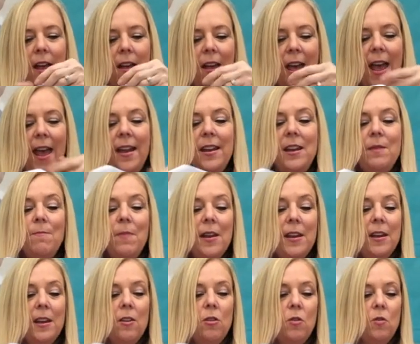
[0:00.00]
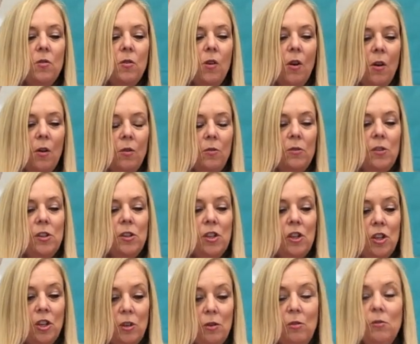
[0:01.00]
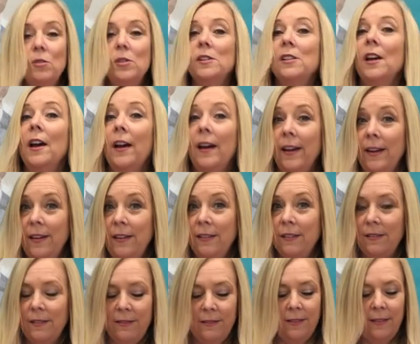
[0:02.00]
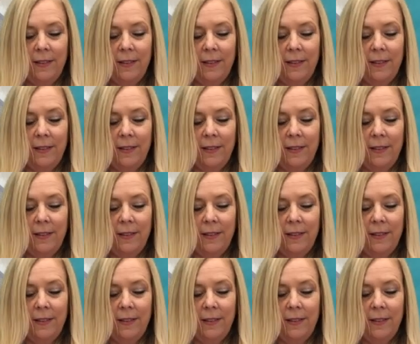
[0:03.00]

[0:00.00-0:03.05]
anybody who goes to Title,